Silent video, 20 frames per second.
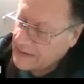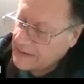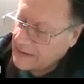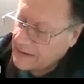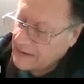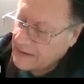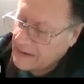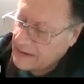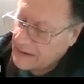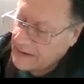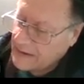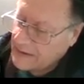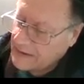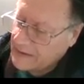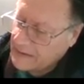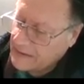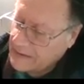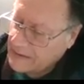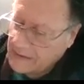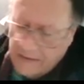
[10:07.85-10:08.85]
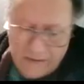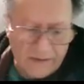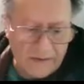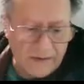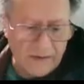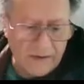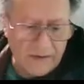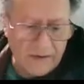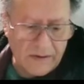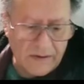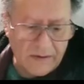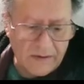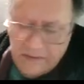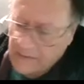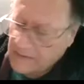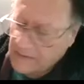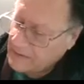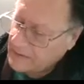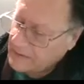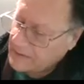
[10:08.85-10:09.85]
The
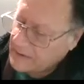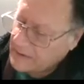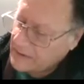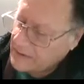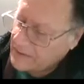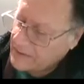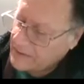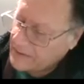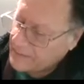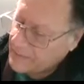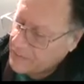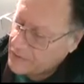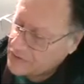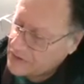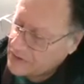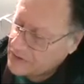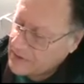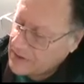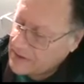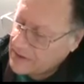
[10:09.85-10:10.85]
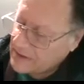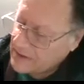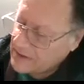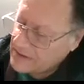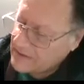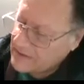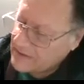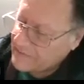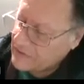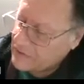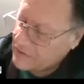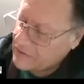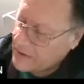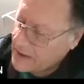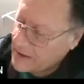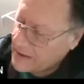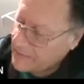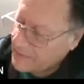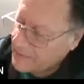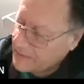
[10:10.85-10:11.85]
other possibility is if you
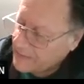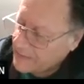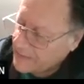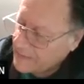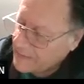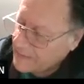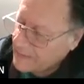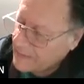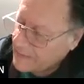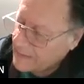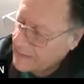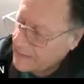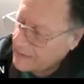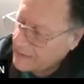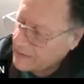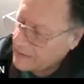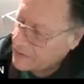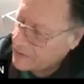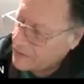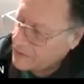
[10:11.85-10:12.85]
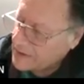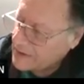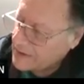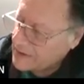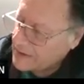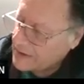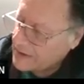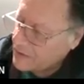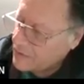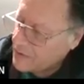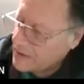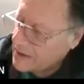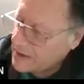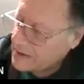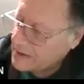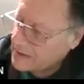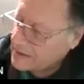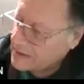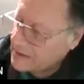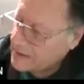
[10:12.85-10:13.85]
have your
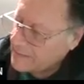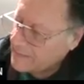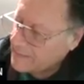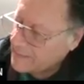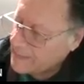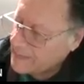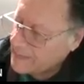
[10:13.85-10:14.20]
inequality